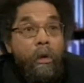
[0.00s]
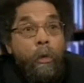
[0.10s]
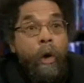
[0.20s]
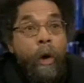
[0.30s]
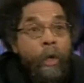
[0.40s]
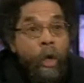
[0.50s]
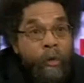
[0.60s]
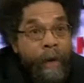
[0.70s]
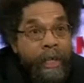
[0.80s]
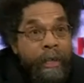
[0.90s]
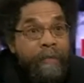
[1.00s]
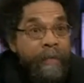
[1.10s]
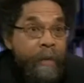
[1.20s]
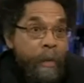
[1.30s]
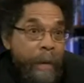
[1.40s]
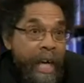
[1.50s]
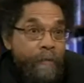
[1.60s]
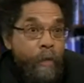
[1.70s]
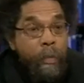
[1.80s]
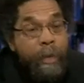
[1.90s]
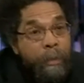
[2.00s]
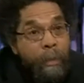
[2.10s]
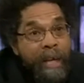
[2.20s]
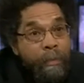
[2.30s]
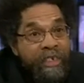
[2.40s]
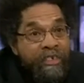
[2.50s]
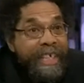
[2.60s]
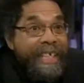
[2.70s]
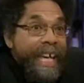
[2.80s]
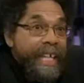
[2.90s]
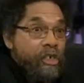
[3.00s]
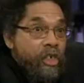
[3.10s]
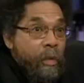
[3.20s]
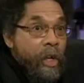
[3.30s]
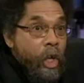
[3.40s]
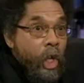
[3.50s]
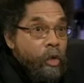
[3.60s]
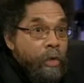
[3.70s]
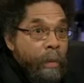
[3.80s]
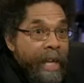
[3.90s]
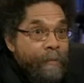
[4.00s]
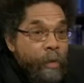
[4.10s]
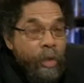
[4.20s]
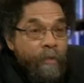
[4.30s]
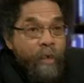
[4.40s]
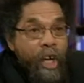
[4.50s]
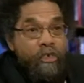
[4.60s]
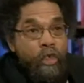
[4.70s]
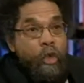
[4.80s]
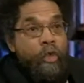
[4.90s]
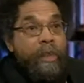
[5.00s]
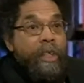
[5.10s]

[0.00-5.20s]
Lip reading: Well, we don't identify with black folk because the black president can't get too close to black folk because Fox News,